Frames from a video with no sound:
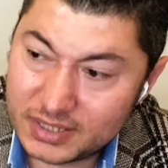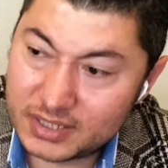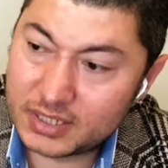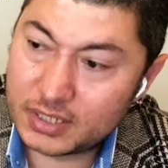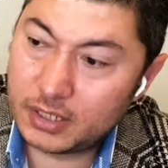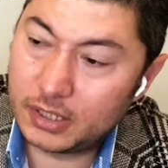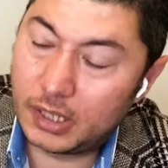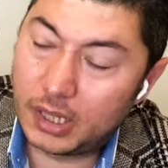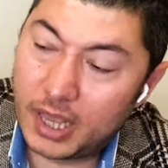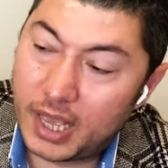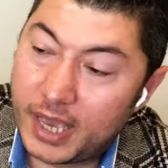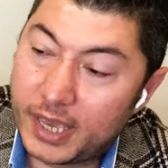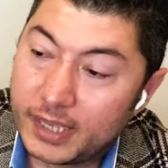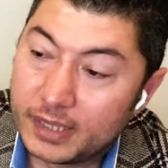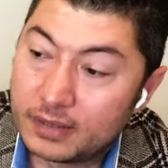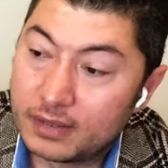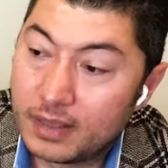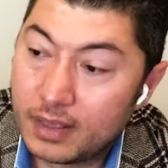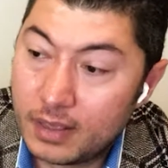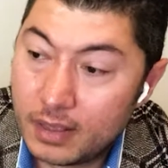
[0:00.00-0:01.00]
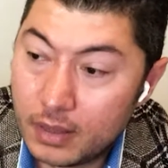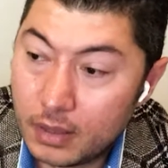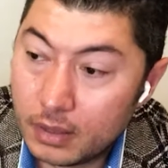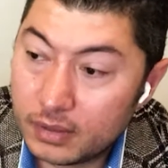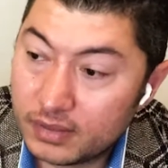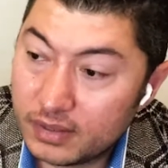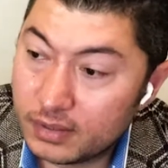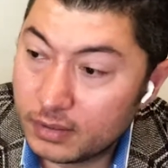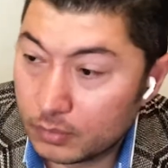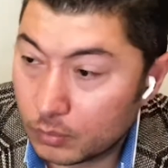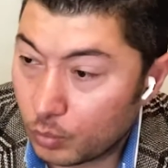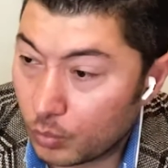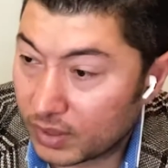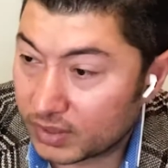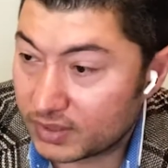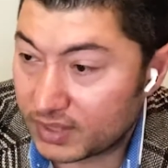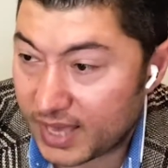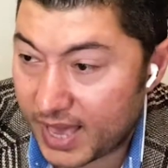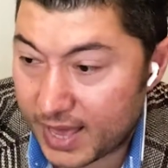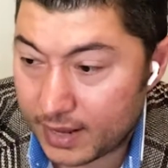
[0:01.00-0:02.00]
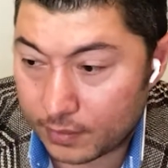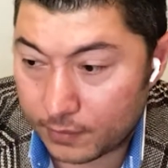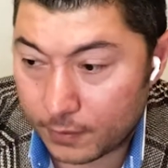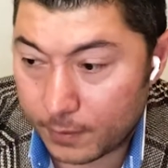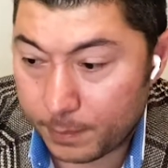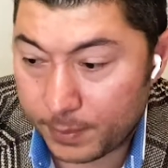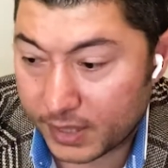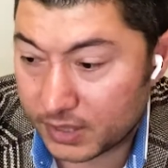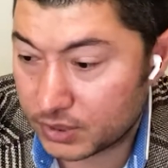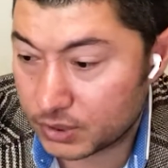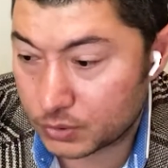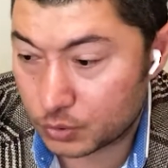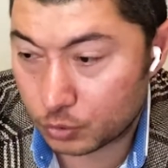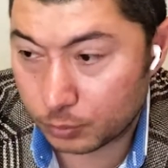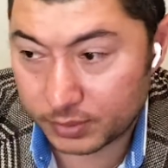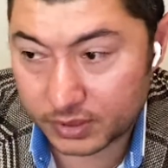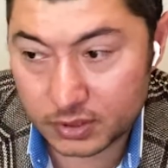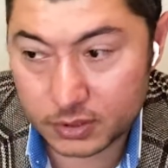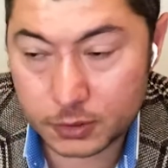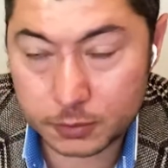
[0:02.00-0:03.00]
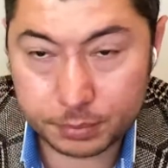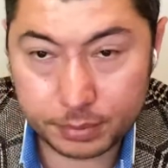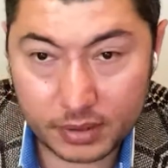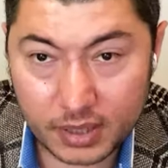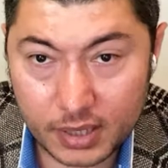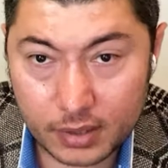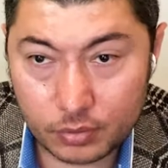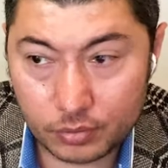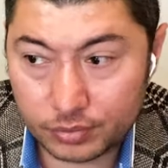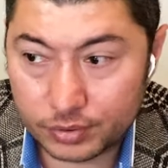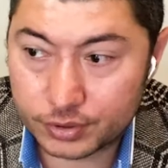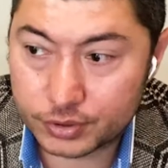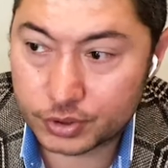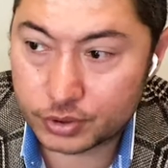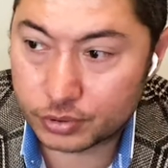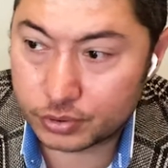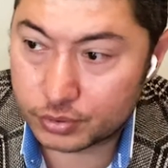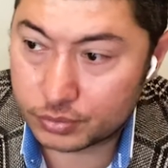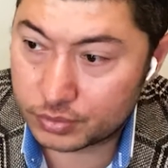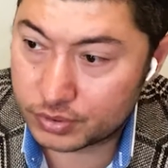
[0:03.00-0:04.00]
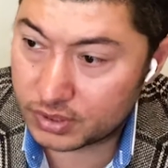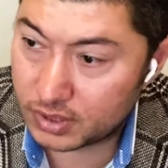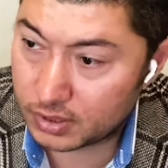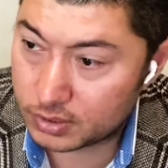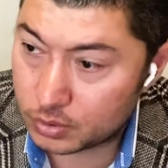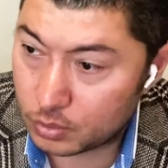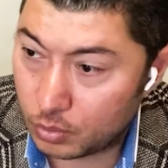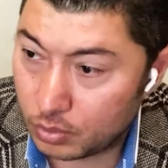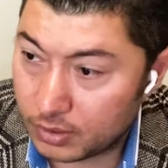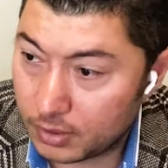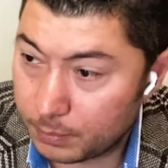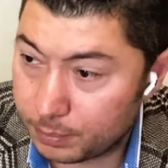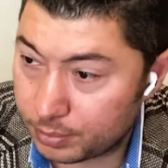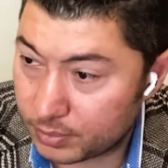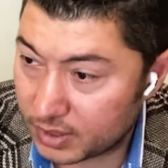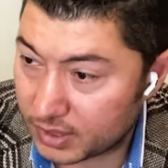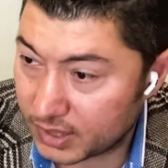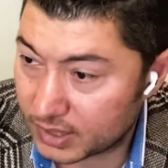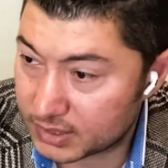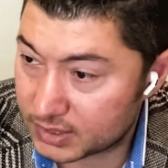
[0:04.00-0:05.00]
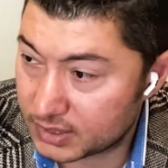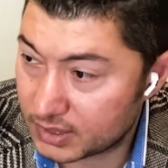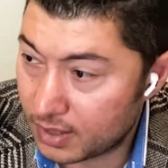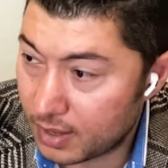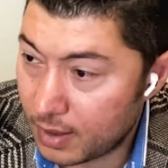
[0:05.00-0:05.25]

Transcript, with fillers: This client didn't want category pages to be displayed on their search results, only products.